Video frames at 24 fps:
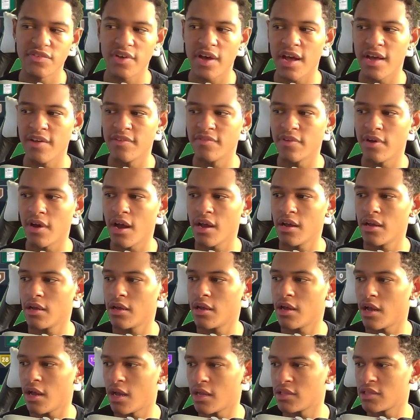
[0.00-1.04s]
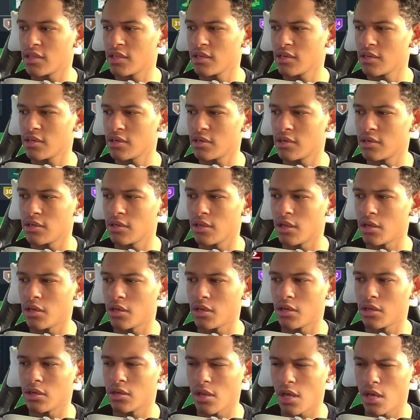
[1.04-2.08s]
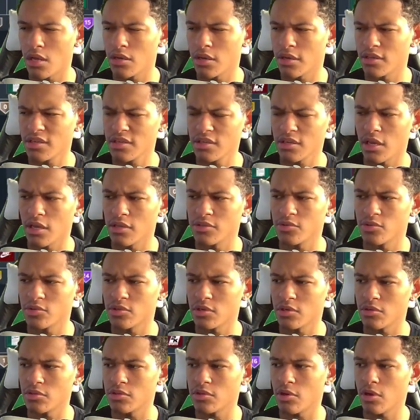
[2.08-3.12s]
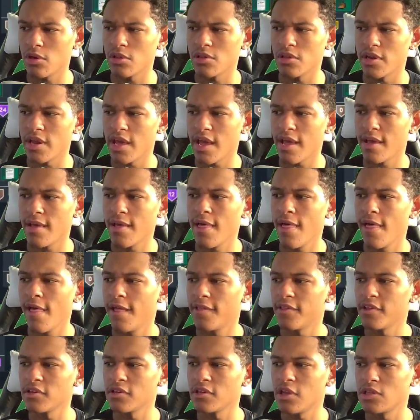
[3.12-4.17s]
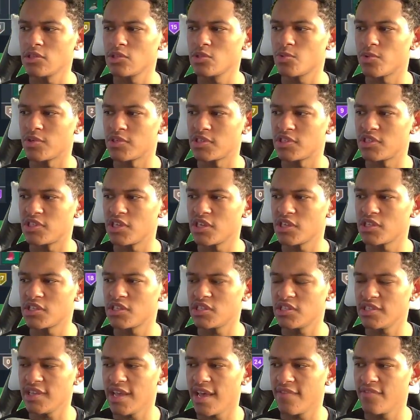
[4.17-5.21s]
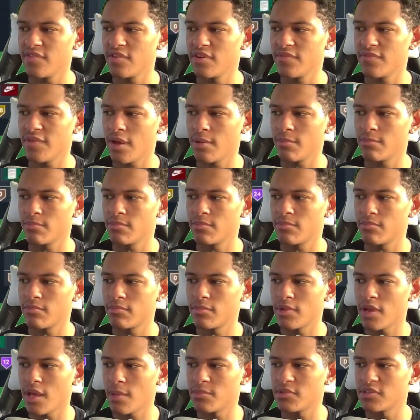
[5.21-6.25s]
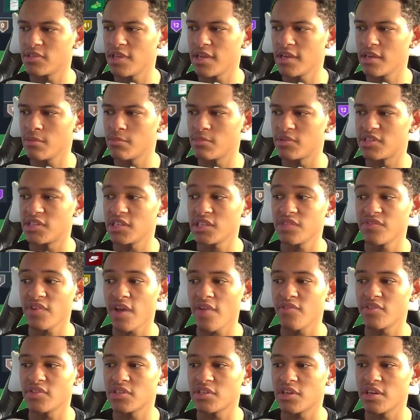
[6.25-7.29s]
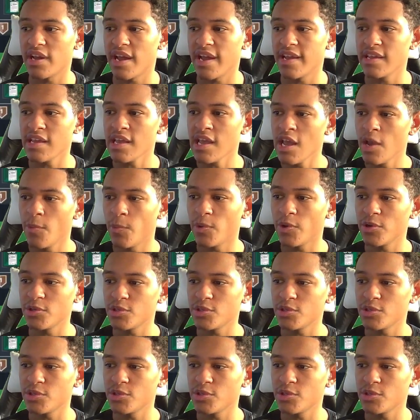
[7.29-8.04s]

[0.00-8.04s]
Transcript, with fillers: five. I, I think uh, um, Lon, I think Lonzo's a little taller than that. I think Lonzo's what six seven if I'm not mistaken. But six five is a good height. We